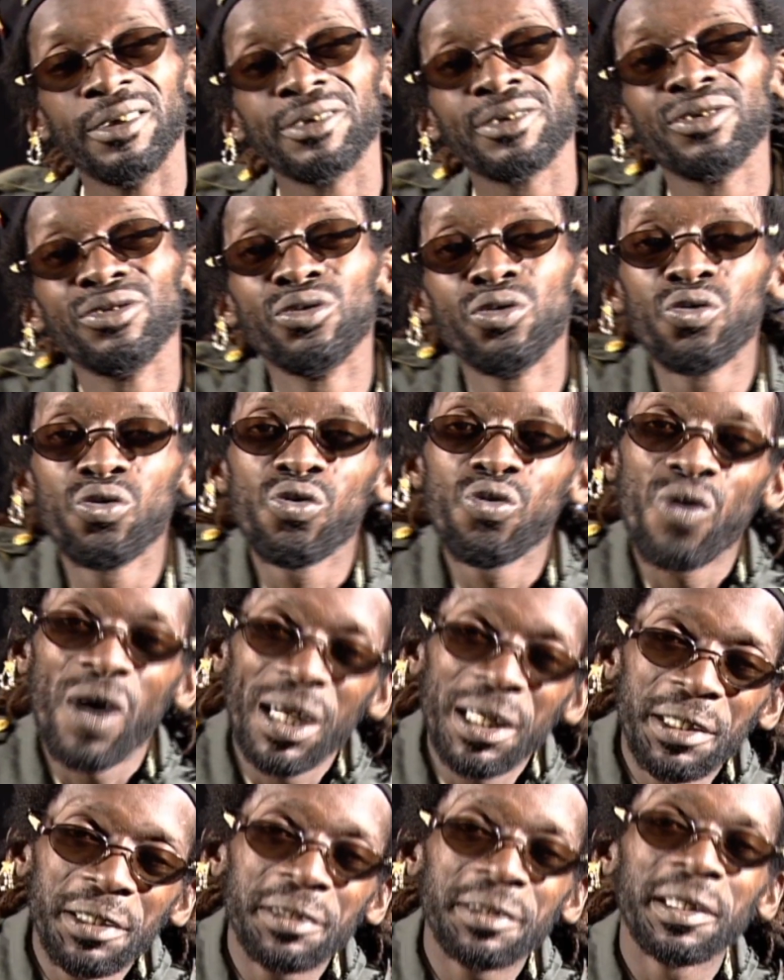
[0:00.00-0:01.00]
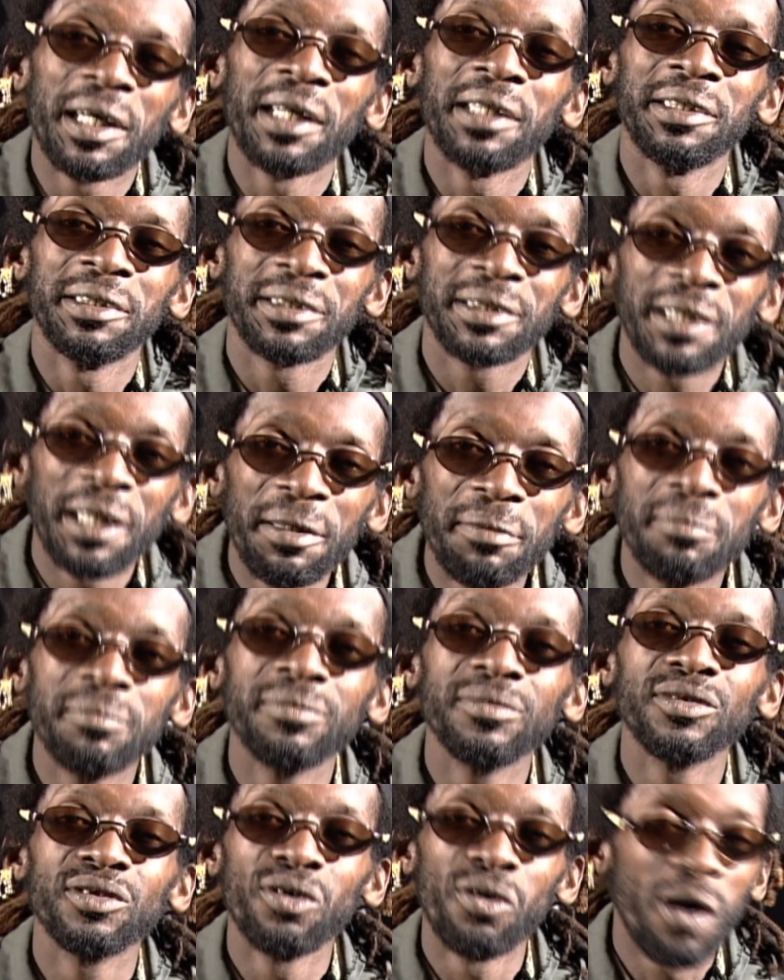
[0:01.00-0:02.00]
Snow White and the
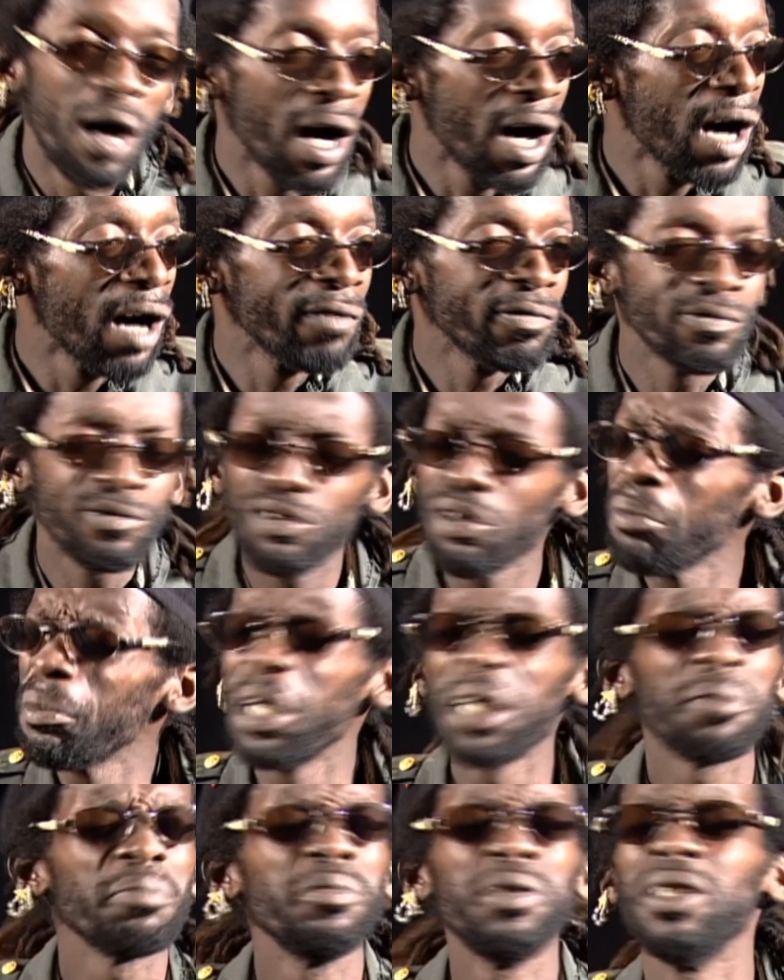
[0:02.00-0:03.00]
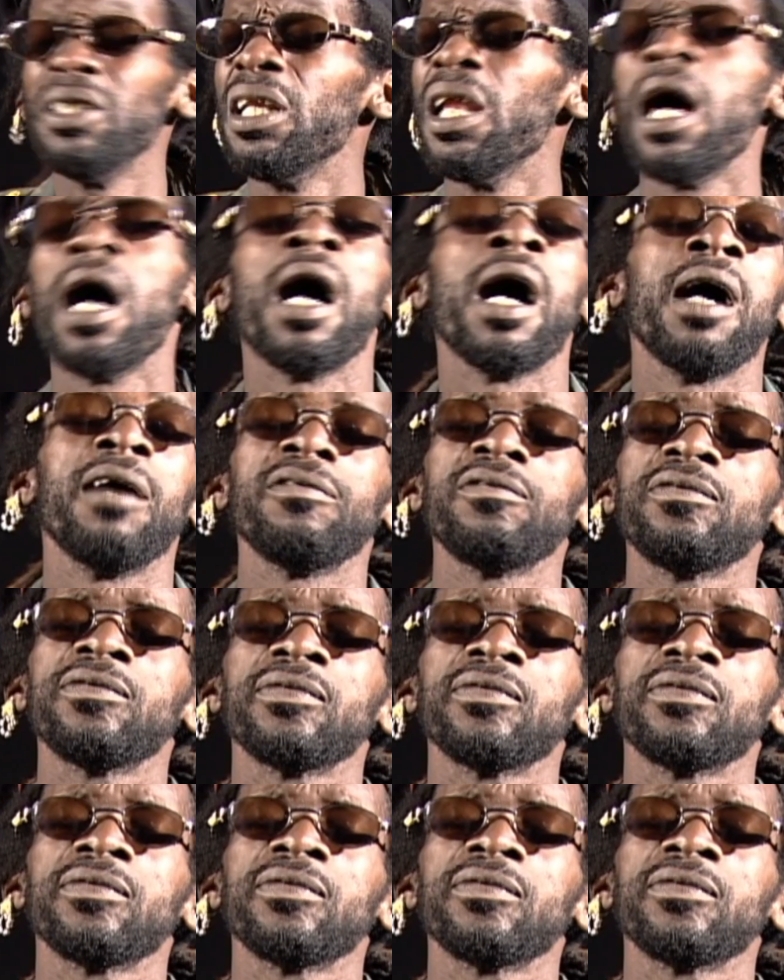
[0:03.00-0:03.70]
Seven Dwarfs no make me laugh.